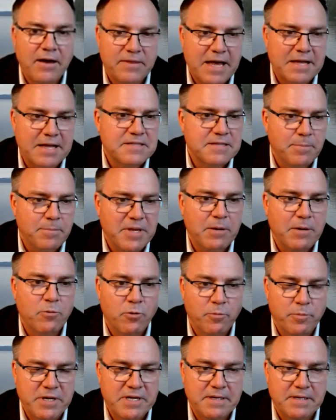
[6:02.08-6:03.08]
and that's something
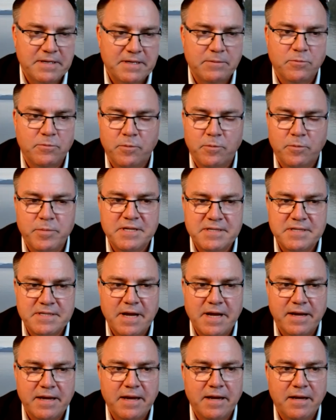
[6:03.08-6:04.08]
we'll be
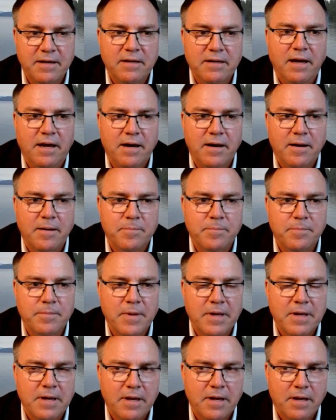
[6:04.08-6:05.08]
studying.
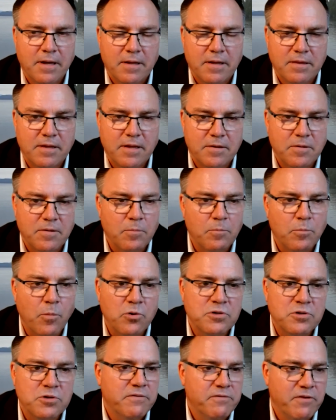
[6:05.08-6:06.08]

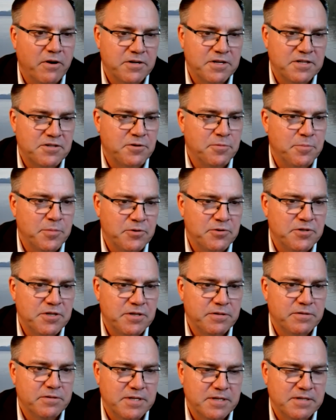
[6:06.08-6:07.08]
Most of our
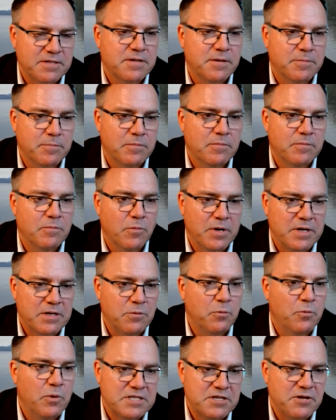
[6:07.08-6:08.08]
distribution system,
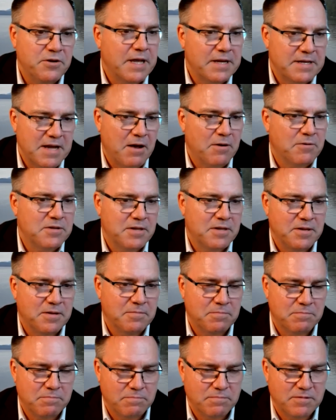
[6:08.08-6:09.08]
once you get down to
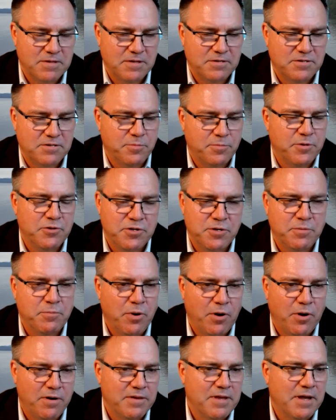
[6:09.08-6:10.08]
the distribution
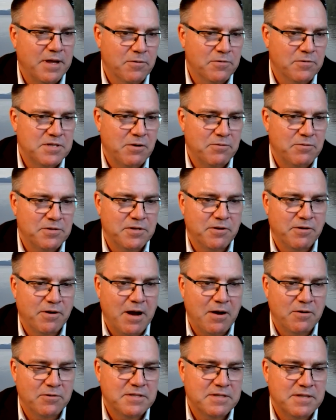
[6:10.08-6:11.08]
part that goes out to your
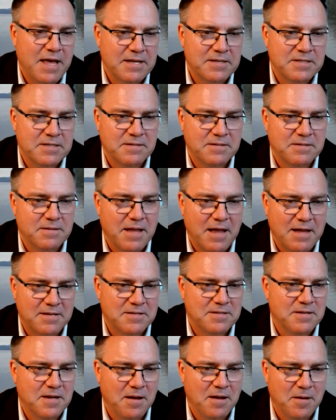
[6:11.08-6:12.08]
house,
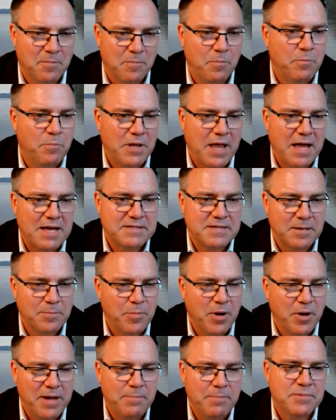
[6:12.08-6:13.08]
that's a plastic
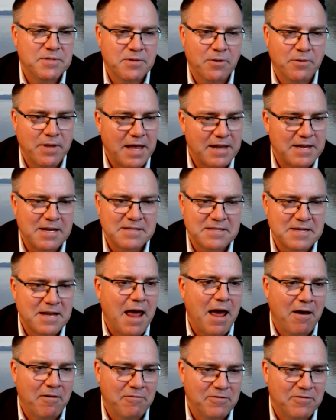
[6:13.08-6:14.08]
pipe. So that doesn't
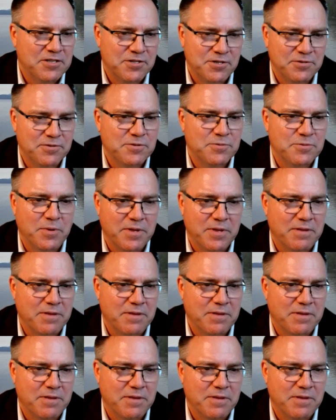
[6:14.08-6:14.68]
have issues